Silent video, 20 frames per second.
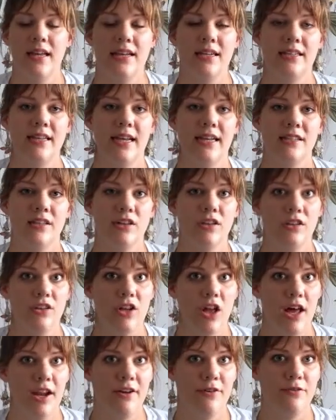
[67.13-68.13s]
and it takes a
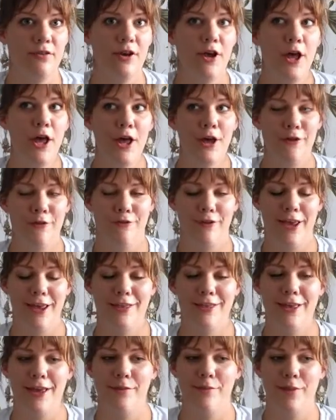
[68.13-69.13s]
lot of
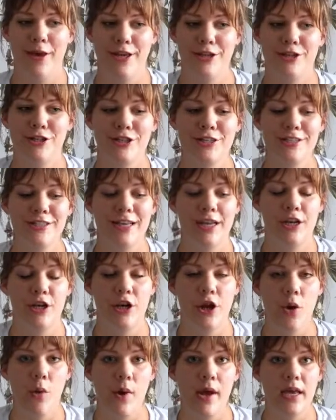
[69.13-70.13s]
faith and patience
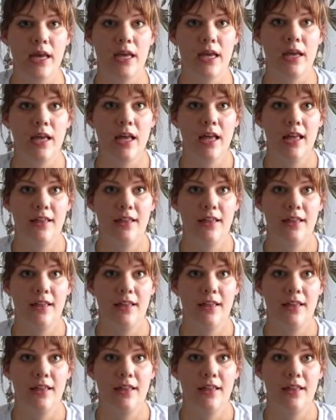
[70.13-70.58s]
and knowing